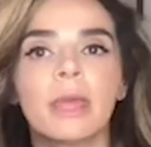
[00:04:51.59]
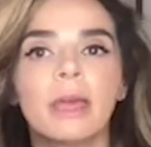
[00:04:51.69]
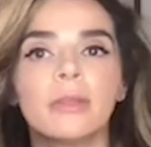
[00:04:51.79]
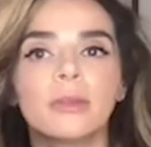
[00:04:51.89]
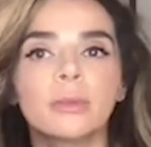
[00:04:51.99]

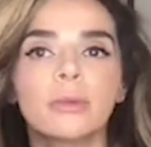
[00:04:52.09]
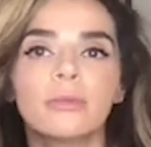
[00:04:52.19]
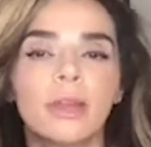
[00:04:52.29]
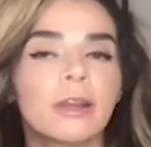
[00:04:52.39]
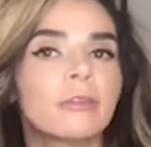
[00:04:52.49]
And this
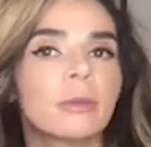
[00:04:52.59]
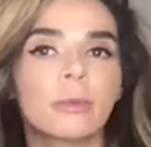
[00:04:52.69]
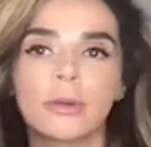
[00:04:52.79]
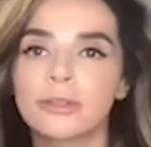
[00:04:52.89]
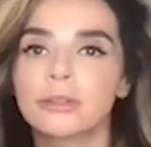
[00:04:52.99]
will vary from
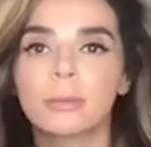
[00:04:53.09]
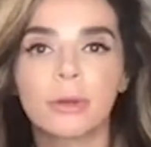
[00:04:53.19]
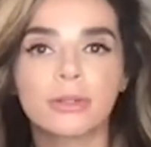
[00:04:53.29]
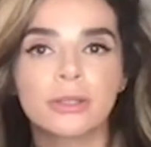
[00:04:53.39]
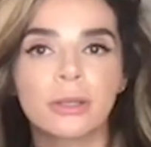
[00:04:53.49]
person to
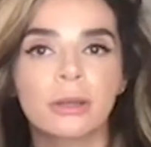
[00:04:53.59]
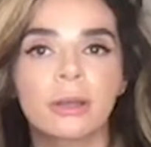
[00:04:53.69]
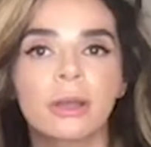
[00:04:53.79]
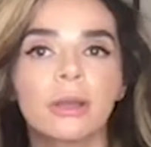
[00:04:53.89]
person.